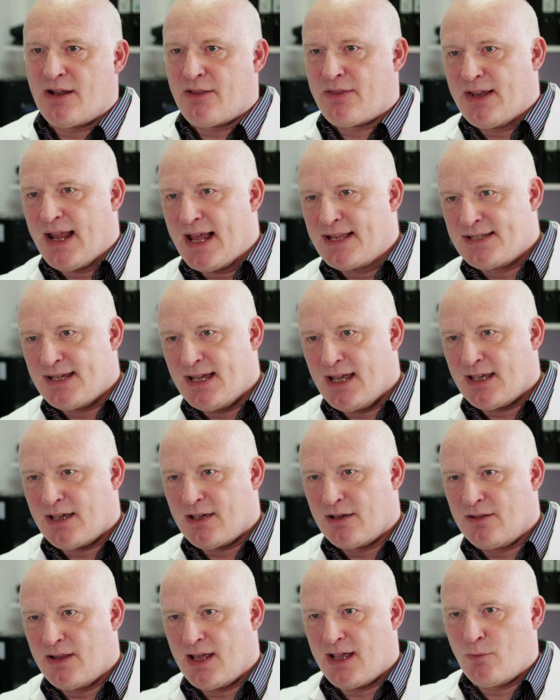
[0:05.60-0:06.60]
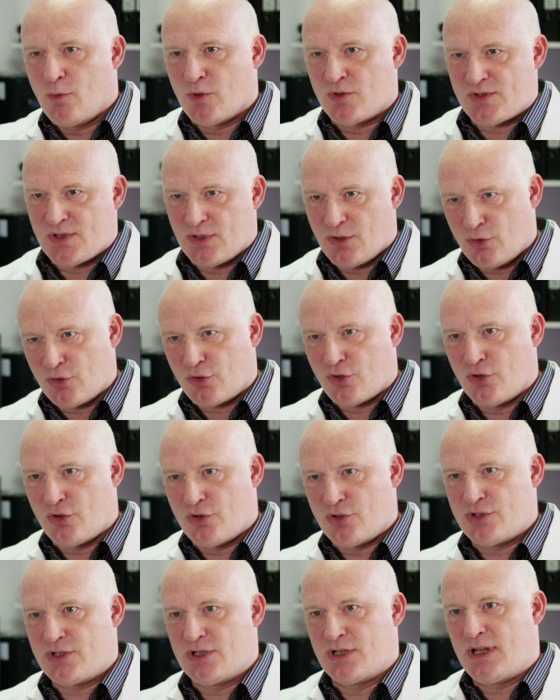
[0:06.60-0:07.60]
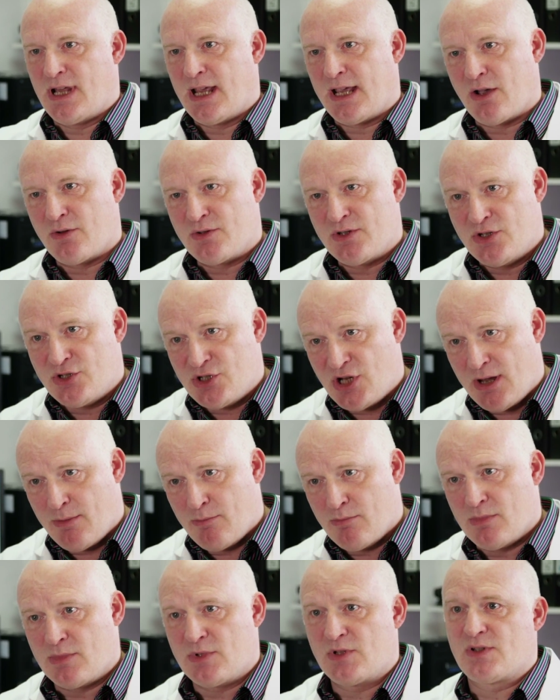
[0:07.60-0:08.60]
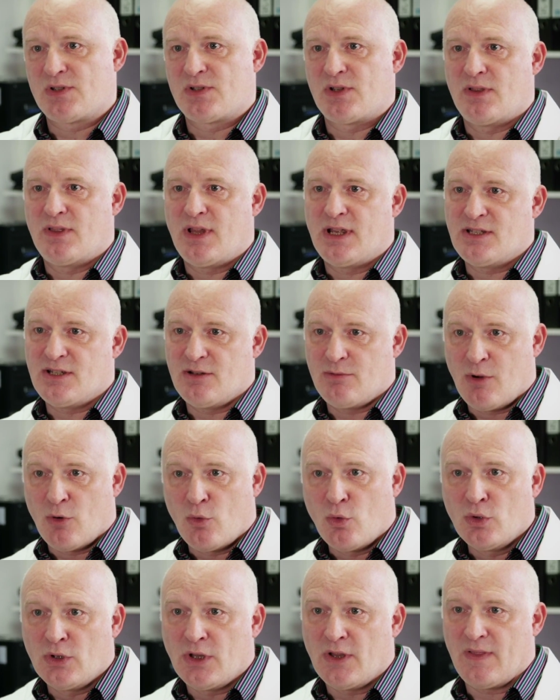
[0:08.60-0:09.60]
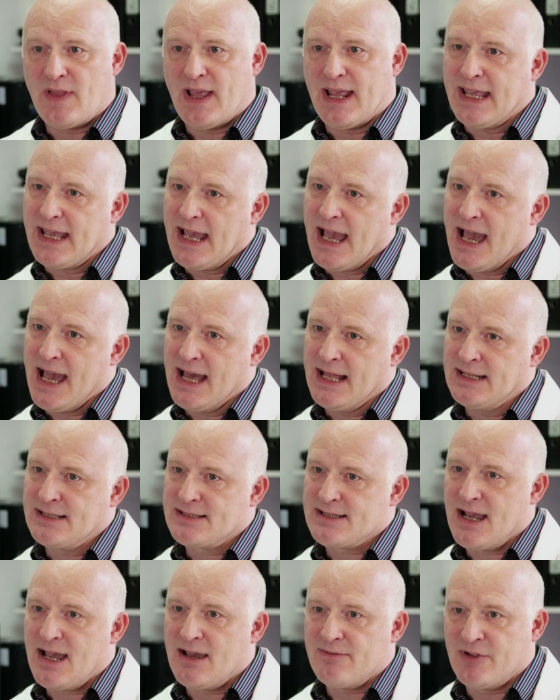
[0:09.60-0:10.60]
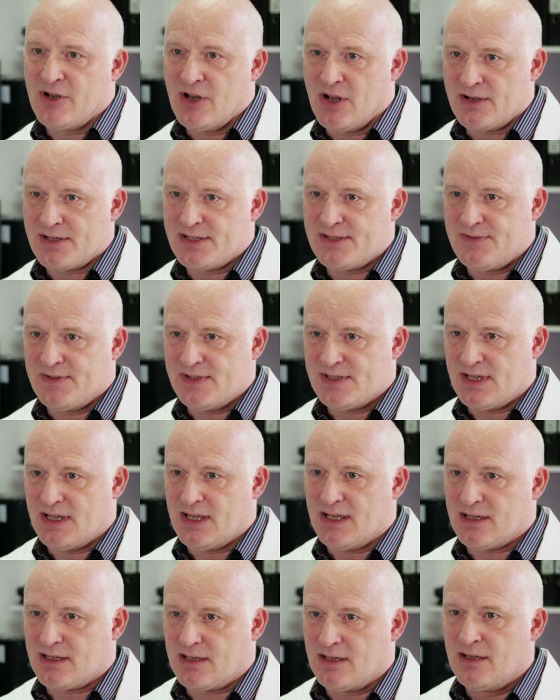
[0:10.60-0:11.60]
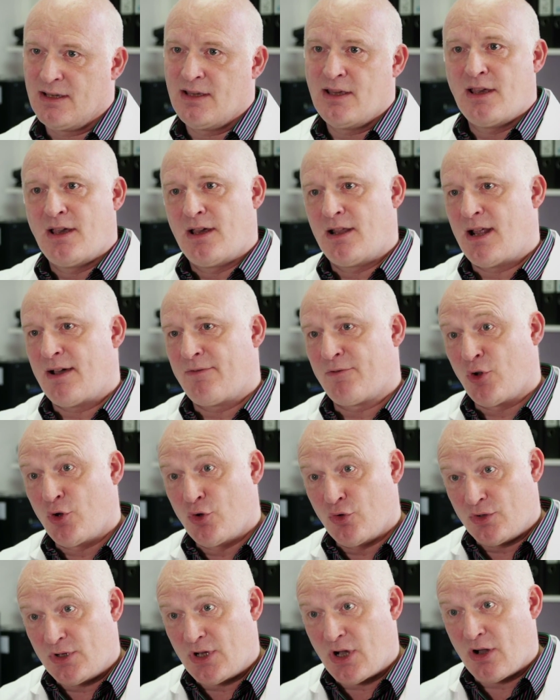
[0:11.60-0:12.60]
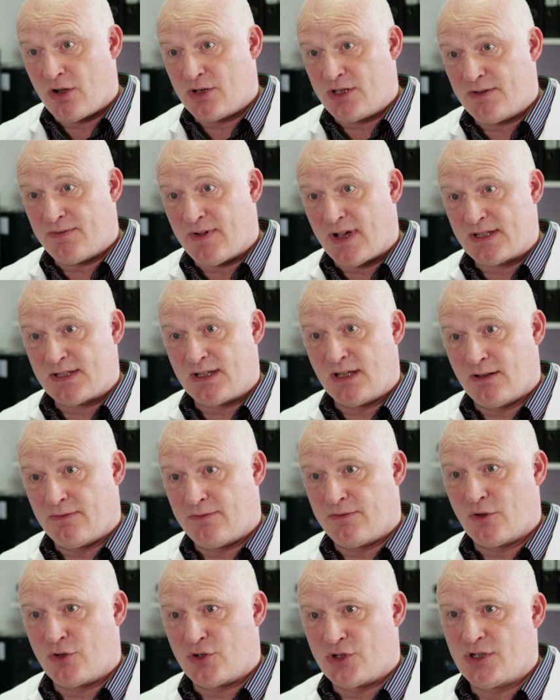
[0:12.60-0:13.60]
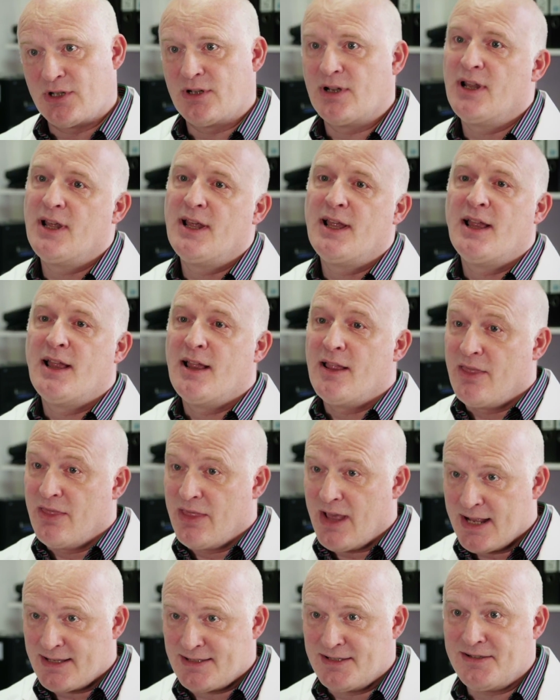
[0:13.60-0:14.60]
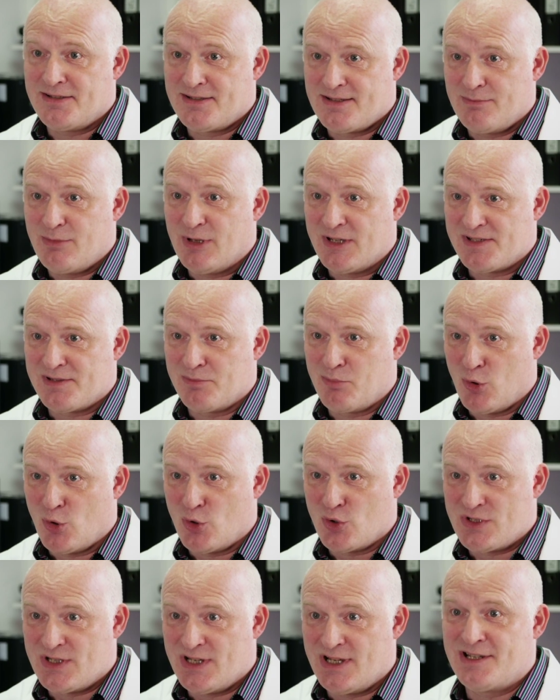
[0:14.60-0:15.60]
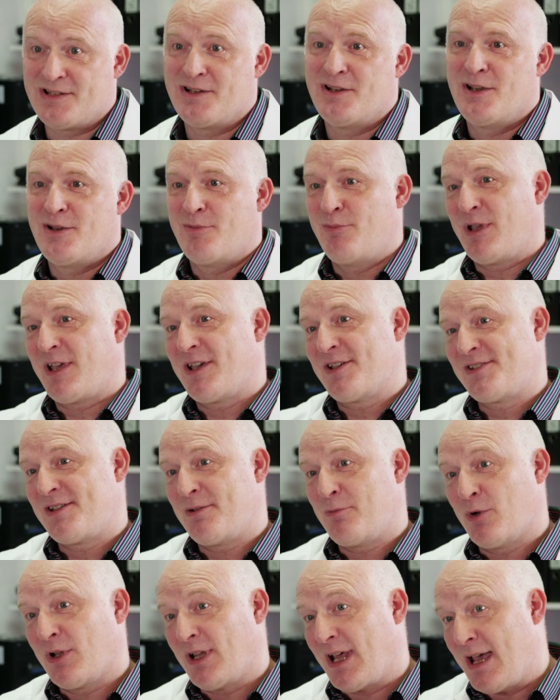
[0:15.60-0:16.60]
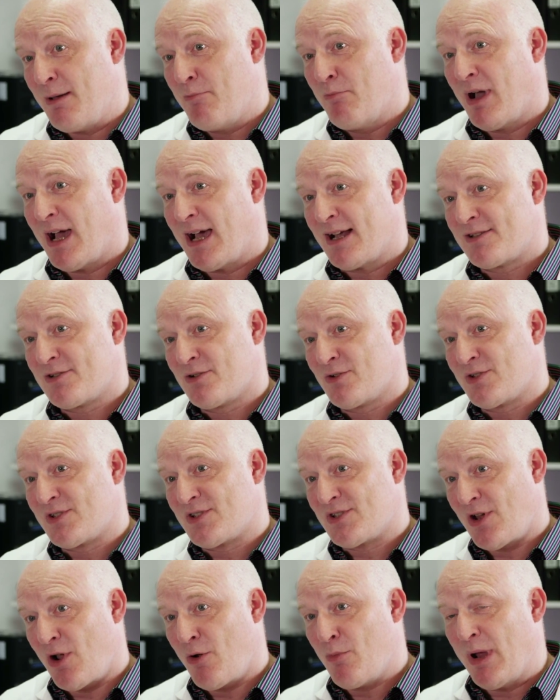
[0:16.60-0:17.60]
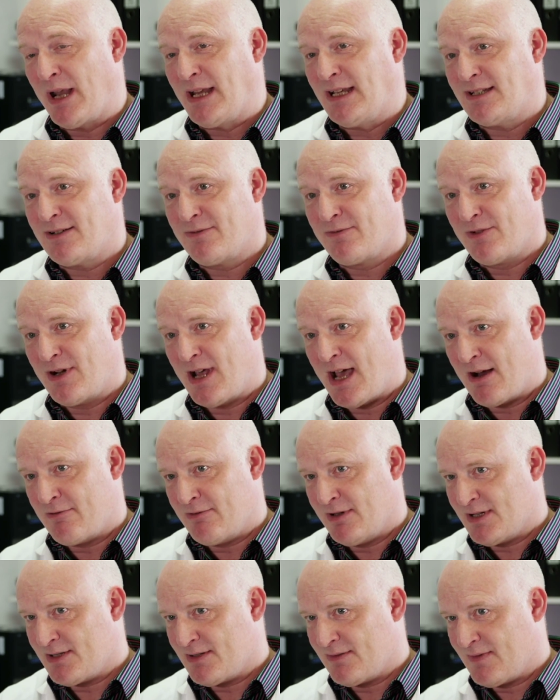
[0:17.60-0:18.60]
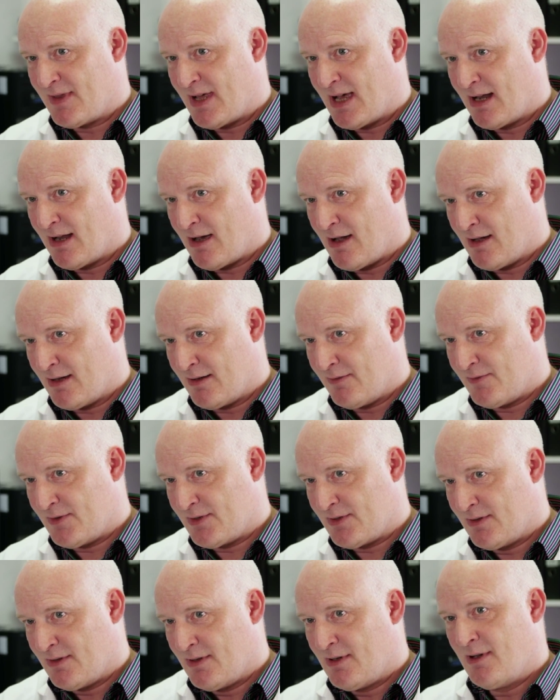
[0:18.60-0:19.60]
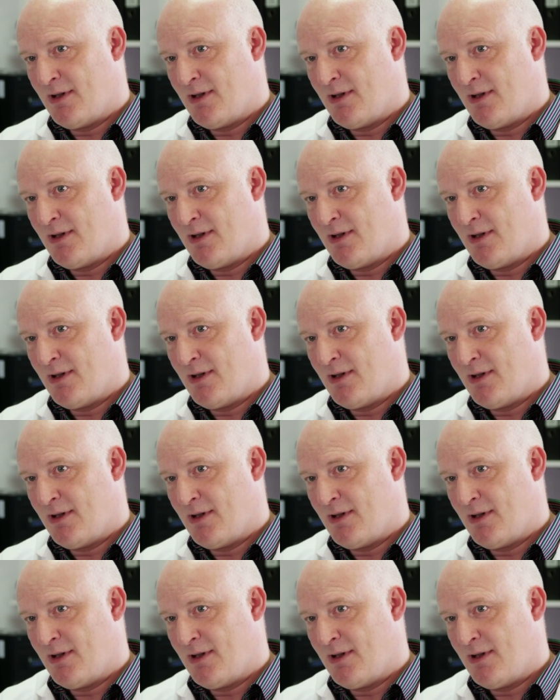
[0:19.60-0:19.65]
and athletic and they want to look good and they go to gyms and they do all that they can to have a nice physique and have good cardiovascular function. That is to be supported because it will impact on so many different areas of their lives.